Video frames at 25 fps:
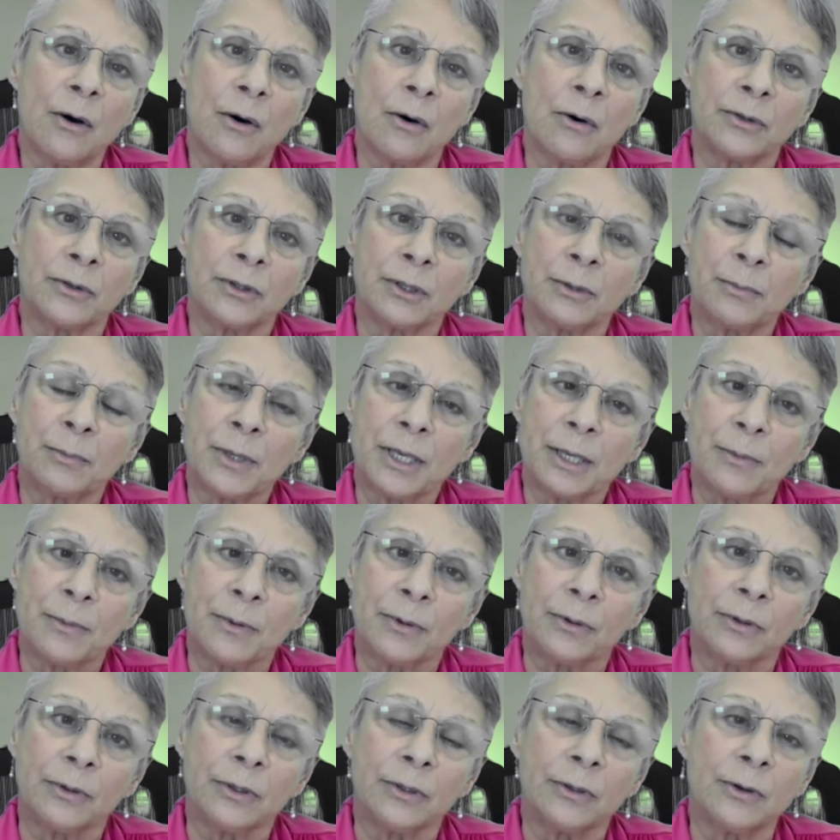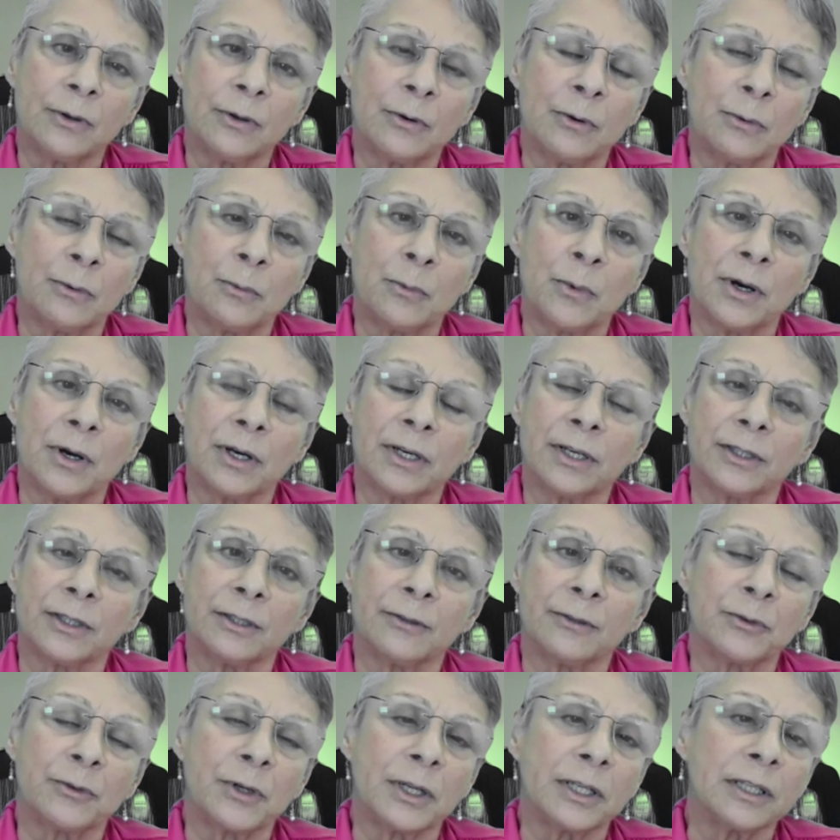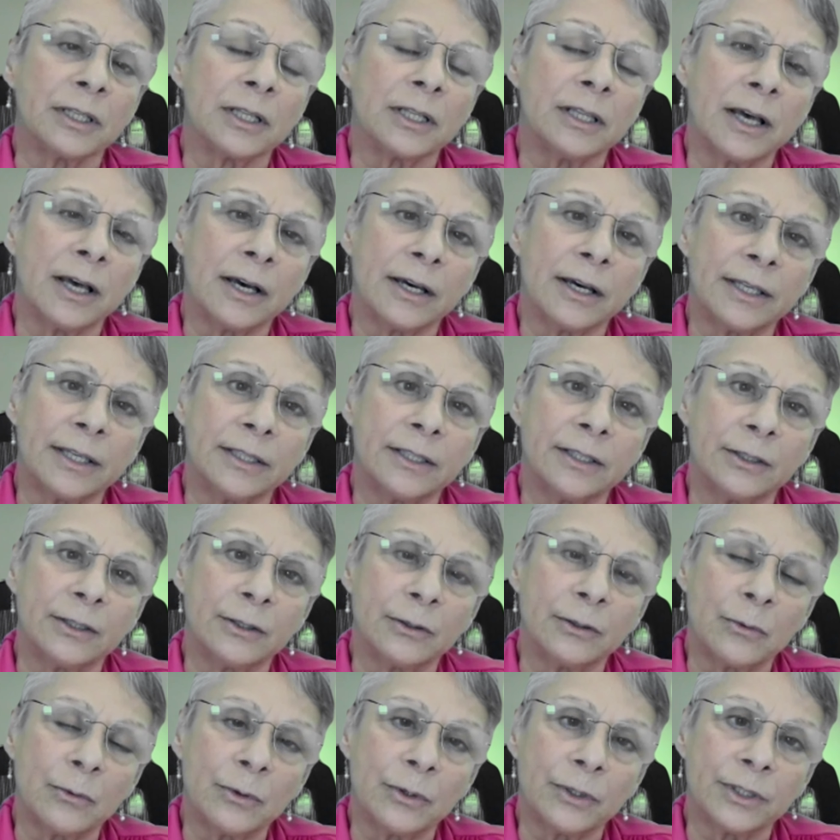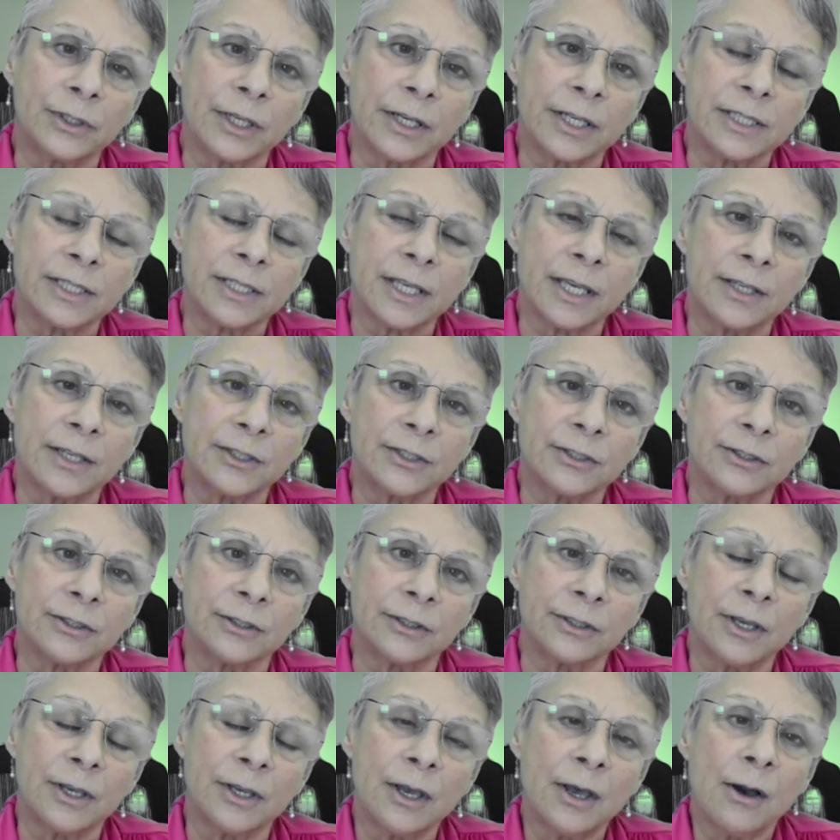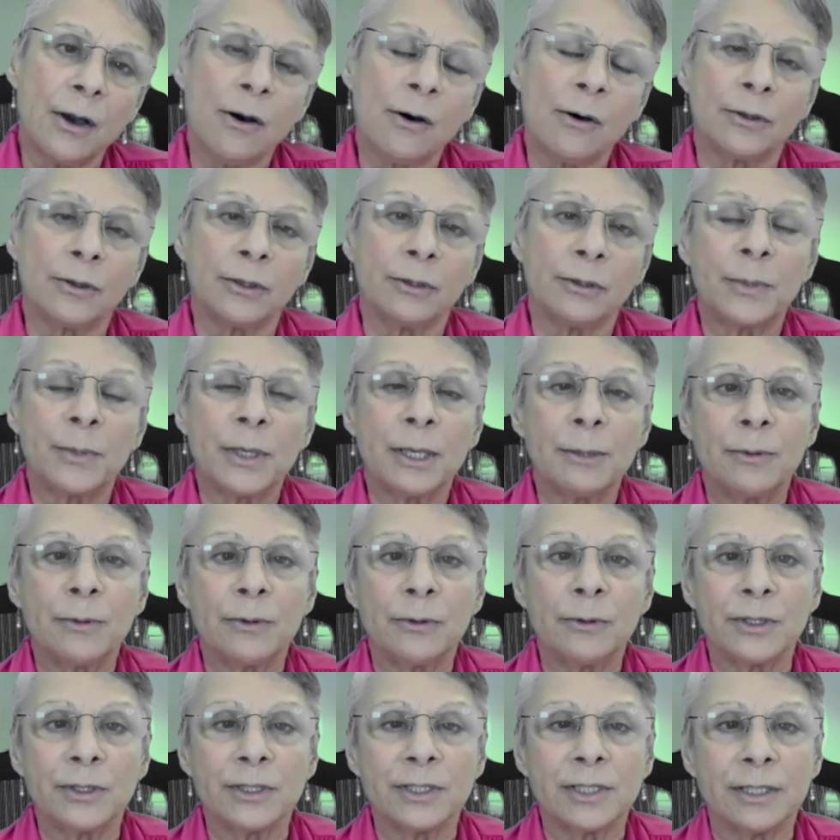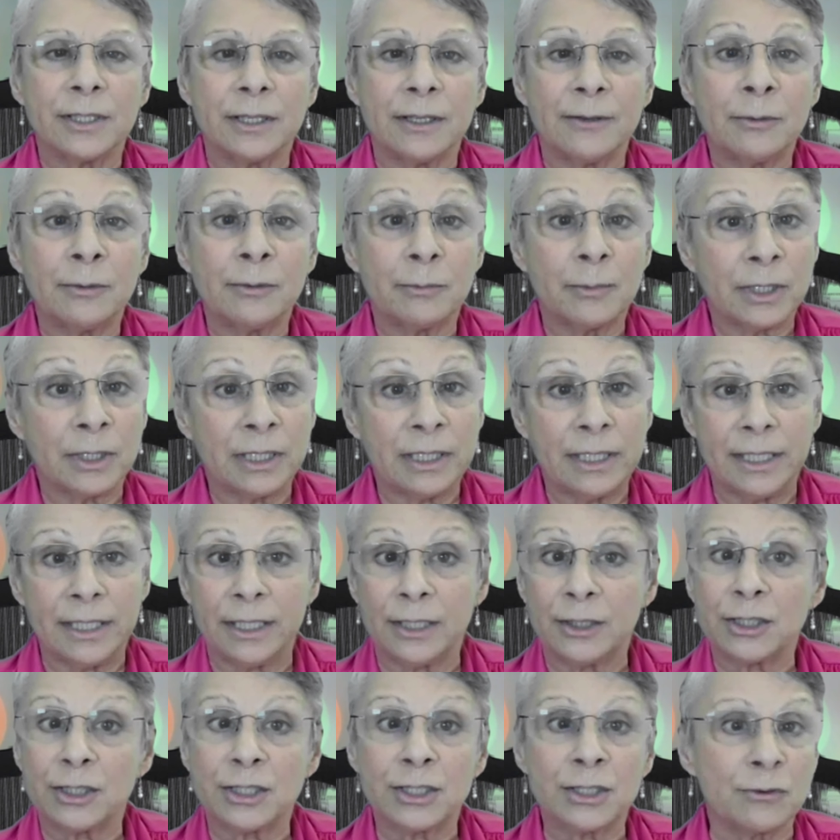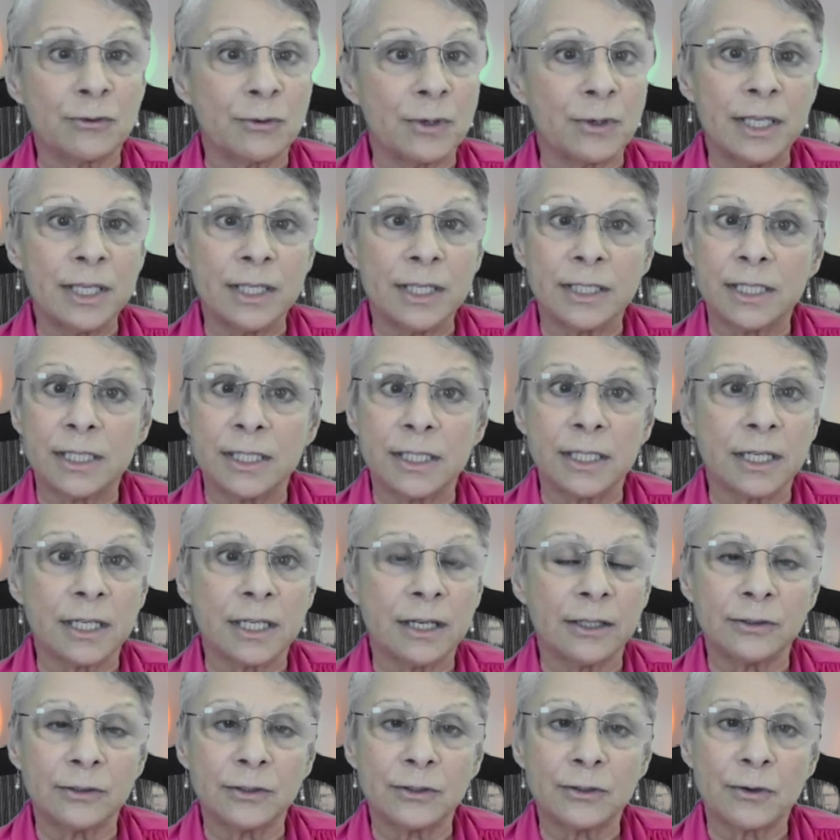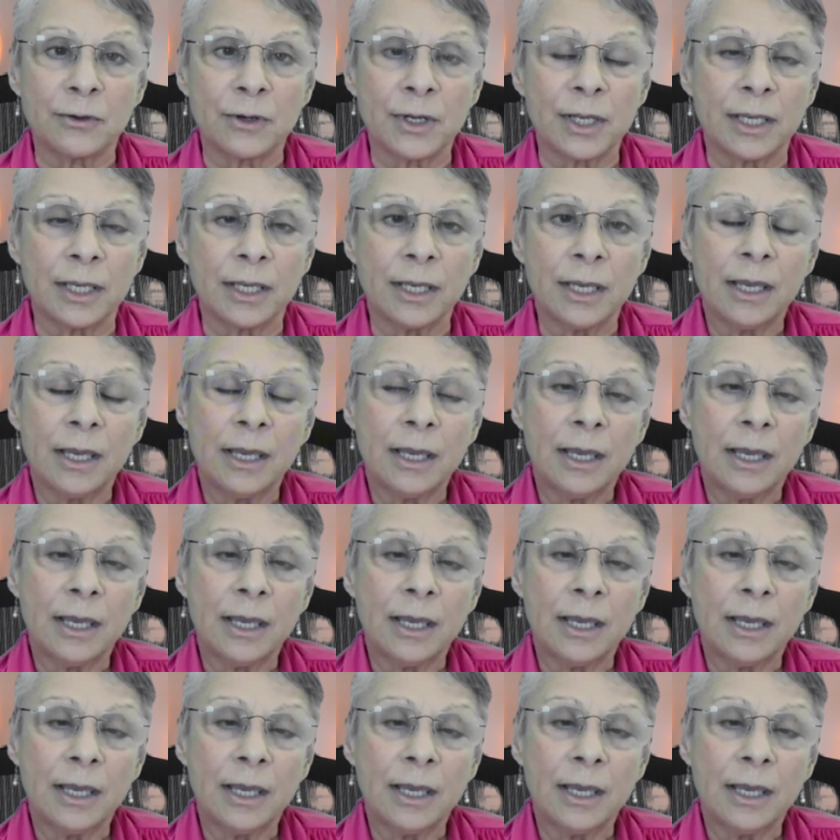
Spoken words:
on the people who work at the front line in an organization, or the people that are cleaning the streets in the country,